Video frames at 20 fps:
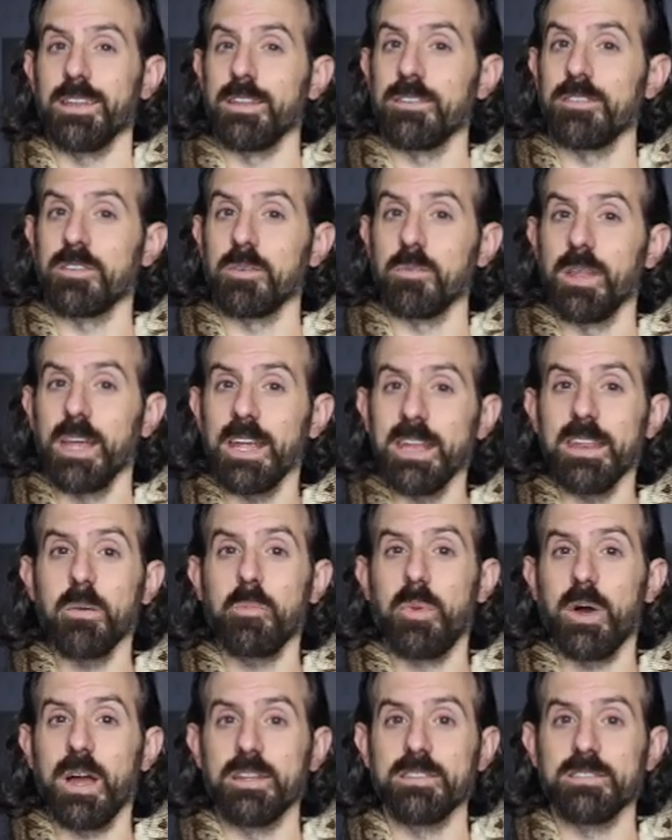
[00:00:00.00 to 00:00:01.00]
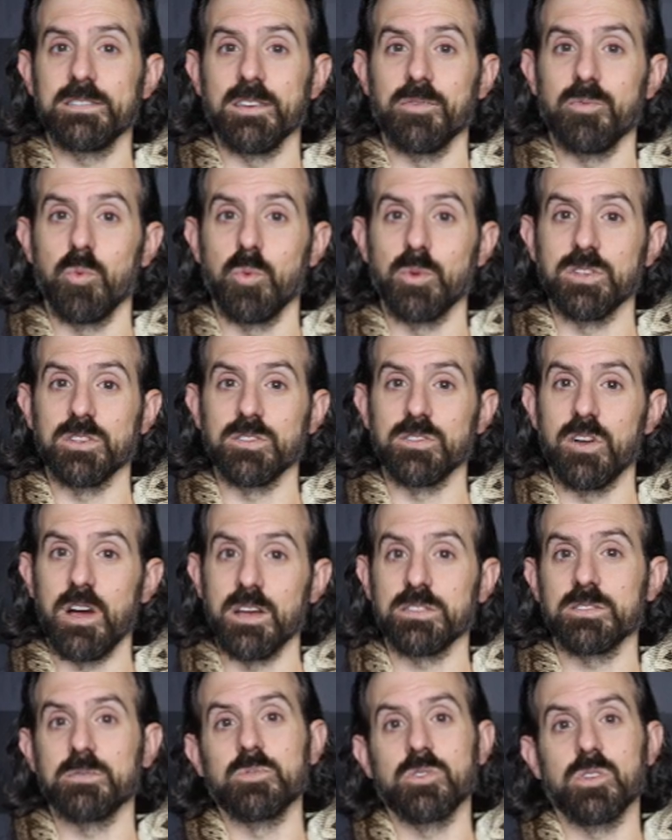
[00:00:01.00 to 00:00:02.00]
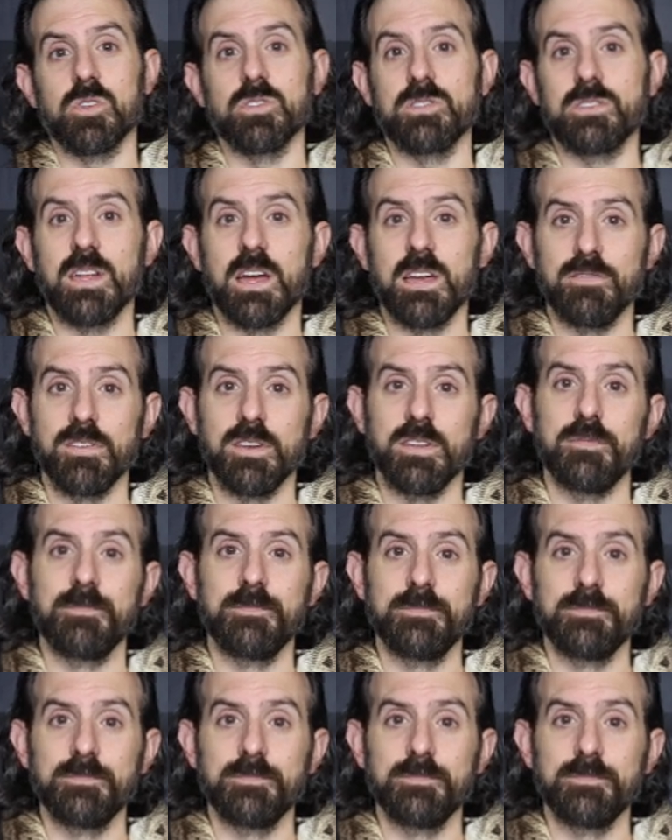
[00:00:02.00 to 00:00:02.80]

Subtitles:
and some lightning pied stuff, which is awesome. So let's dive in.